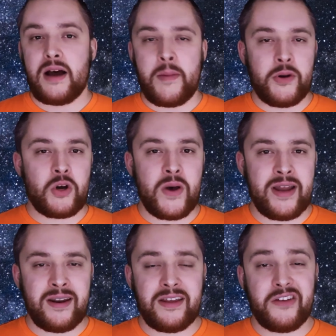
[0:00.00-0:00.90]
I'm gonna go
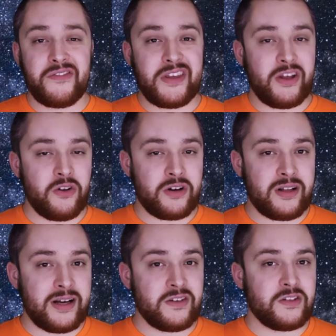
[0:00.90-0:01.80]
ahead and give Killer
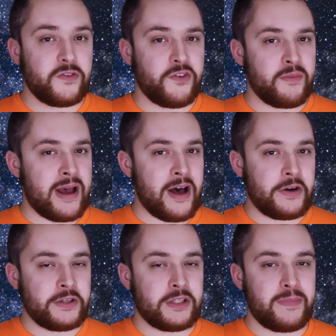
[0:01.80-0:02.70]
Klowns from
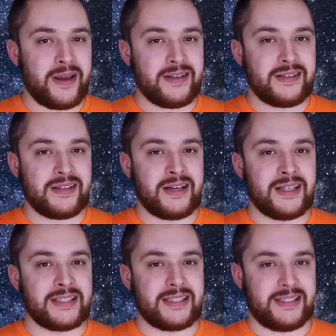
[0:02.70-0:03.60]
Outer Space
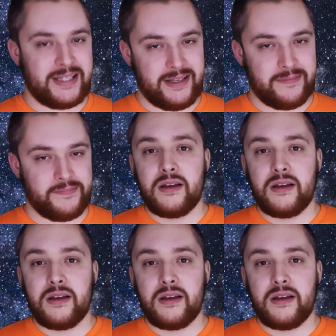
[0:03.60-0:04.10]
a C.